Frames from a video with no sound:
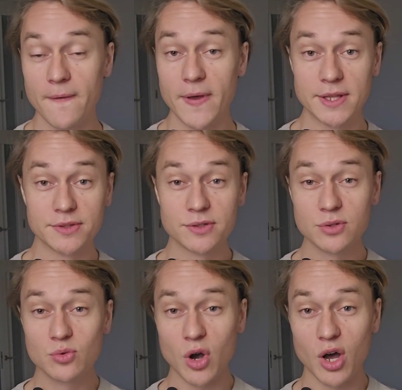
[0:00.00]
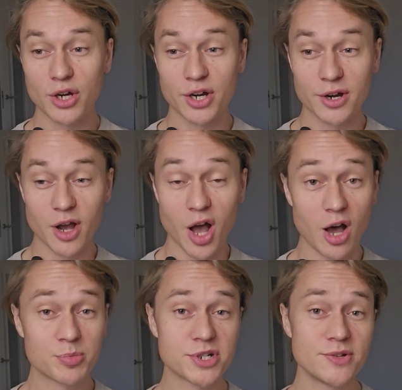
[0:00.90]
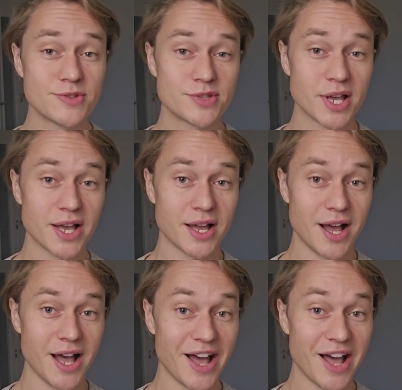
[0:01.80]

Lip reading: And two other options that